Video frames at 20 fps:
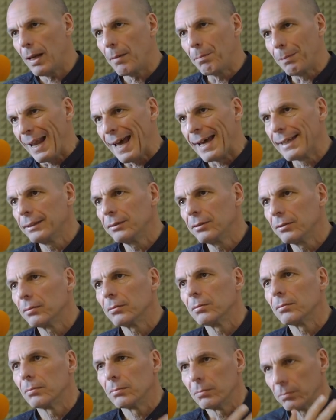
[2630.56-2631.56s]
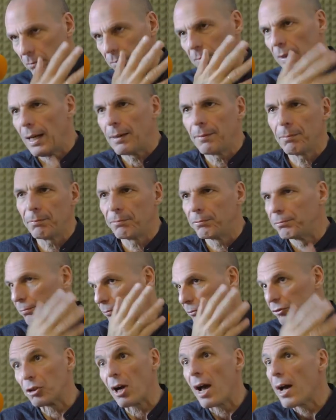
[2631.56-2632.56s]
a plan, a
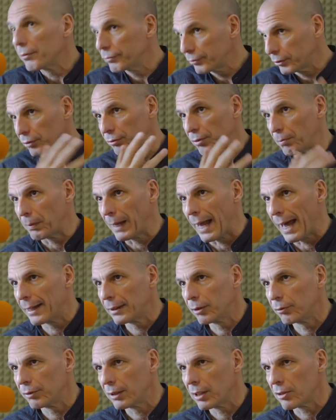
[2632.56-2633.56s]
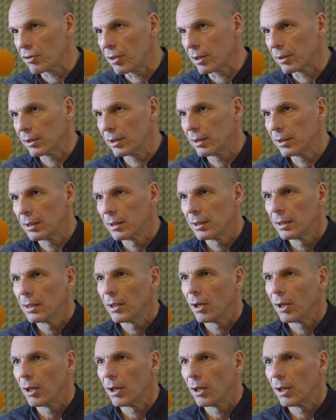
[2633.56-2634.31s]
draft of a plan, of an agenda,